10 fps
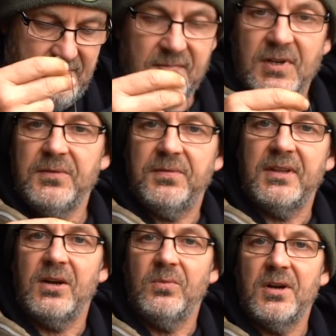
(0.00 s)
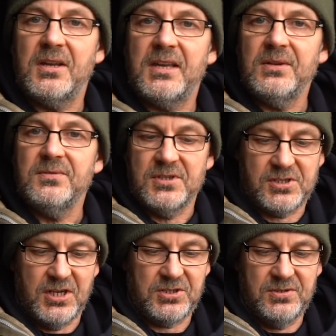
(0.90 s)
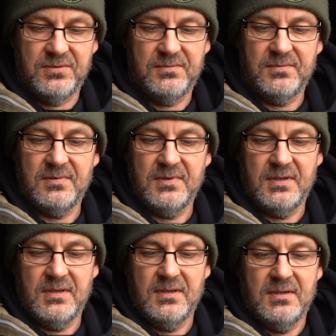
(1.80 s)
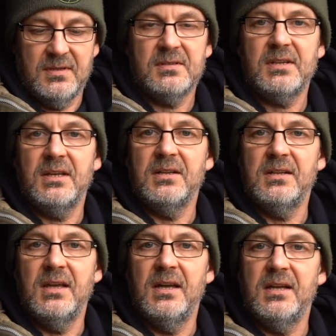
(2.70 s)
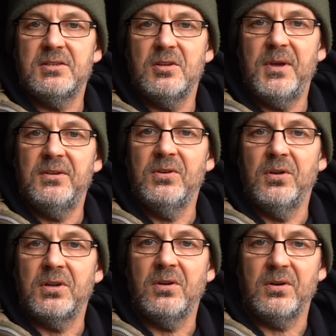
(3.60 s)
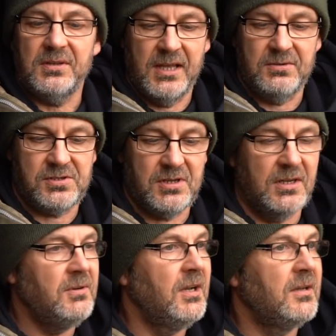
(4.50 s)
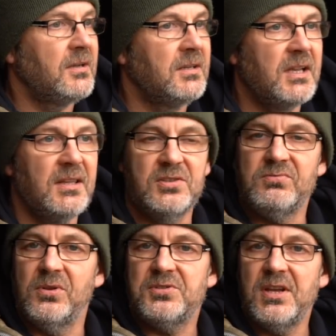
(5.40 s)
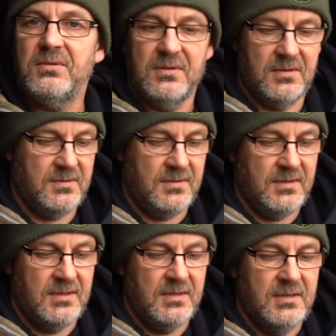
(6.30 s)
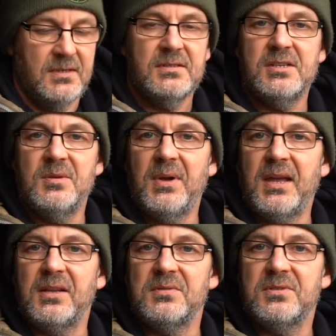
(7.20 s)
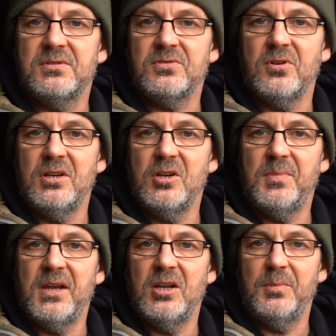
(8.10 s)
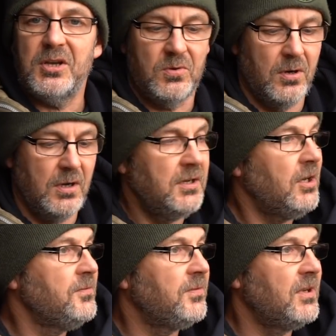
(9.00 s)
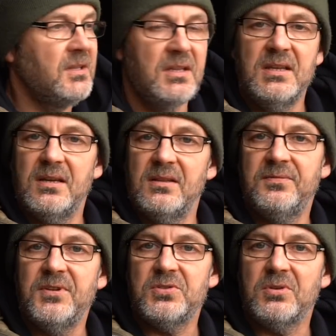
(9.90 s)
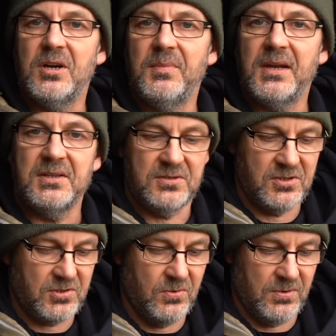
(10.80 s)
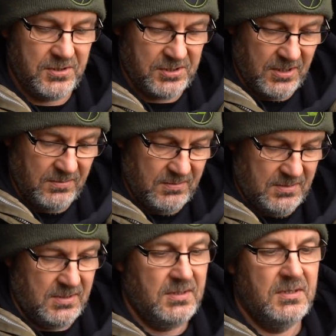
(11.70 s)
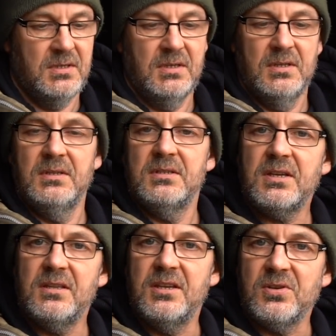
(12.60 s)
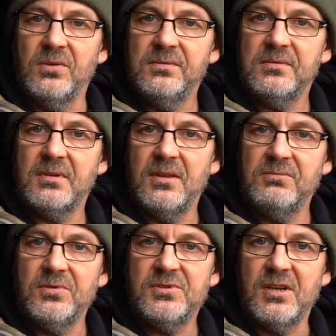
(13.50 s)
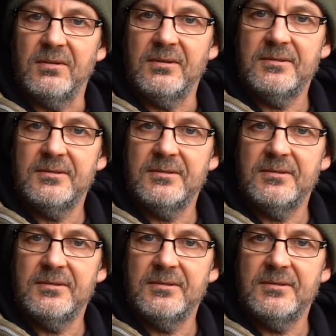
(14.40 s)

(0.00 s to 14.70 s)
Hopefully that'll work again on this session. It's getting to about 9 o'clock now, so I'm going to get these rods out, sit back and try and be a little bit quiet, and hopefully the fish will come back into this corner. So let's get these on, get the rods out.